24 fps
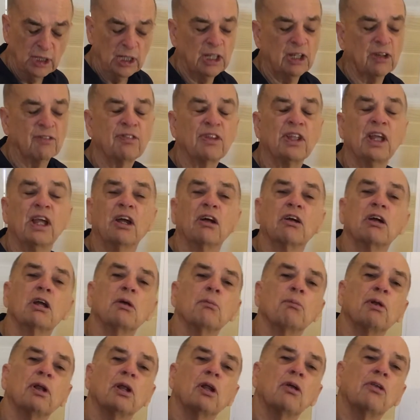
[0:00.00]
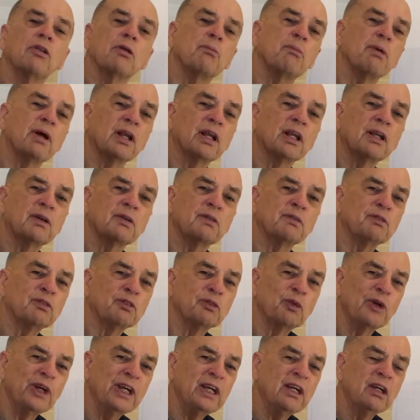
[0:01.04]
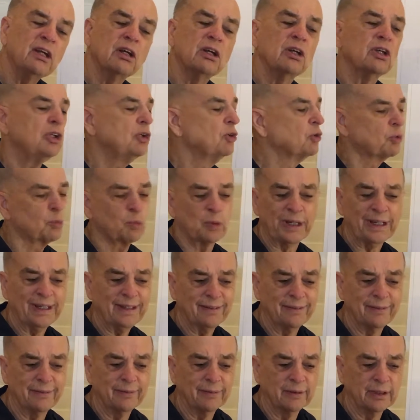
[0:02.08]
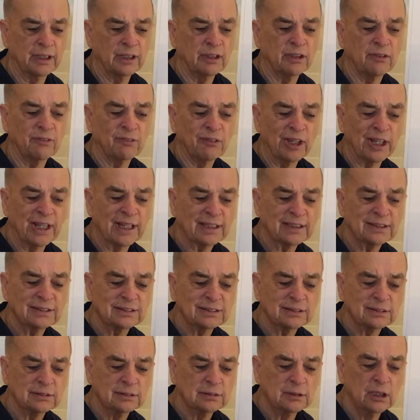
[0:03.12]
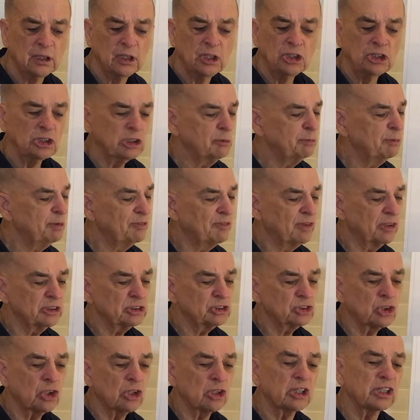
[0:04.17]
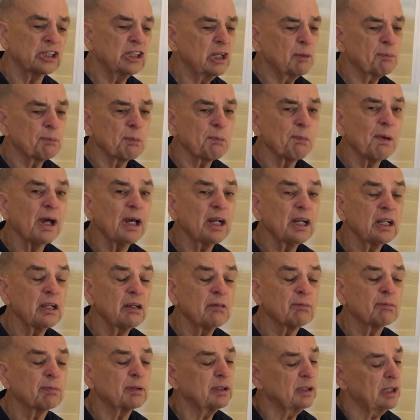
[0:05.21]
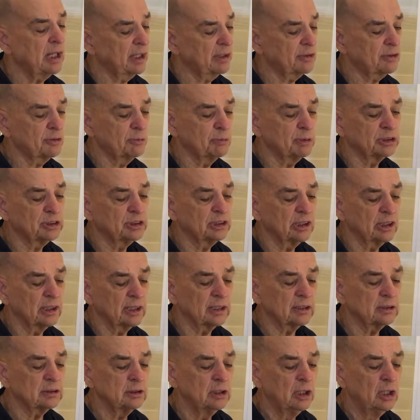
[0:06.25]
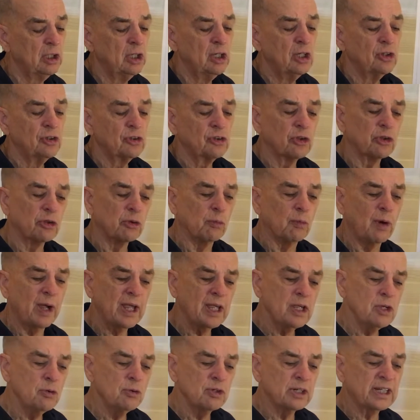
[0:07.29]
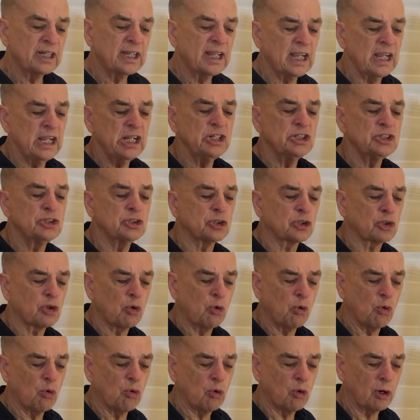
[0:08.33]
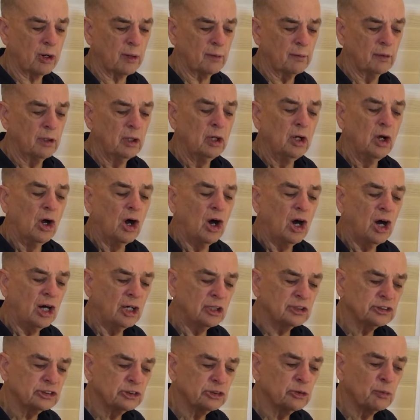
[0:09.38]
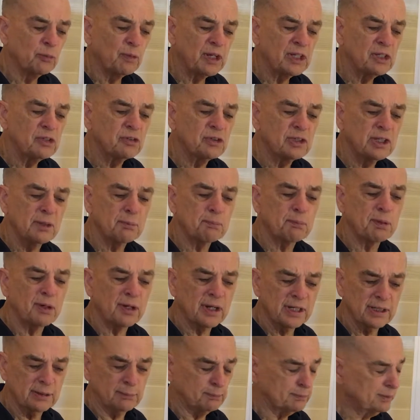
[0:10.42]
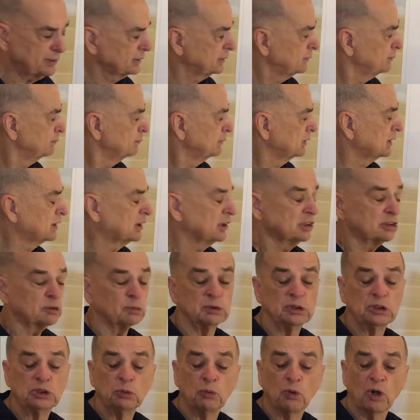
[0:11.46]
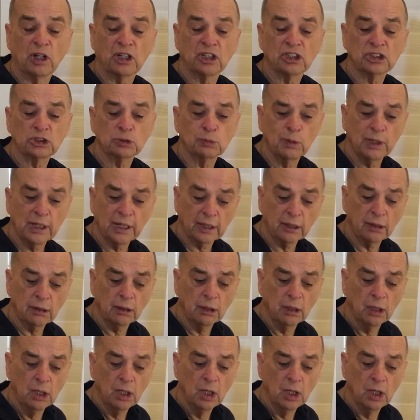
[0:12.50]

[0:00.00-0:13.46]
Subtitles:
If the area below the belly is weak, you're weak in the legs. You can be very strong in the upper body, but not too much in the legs. So the way you engage your core, also the way you tip your hips, because when you want to swing,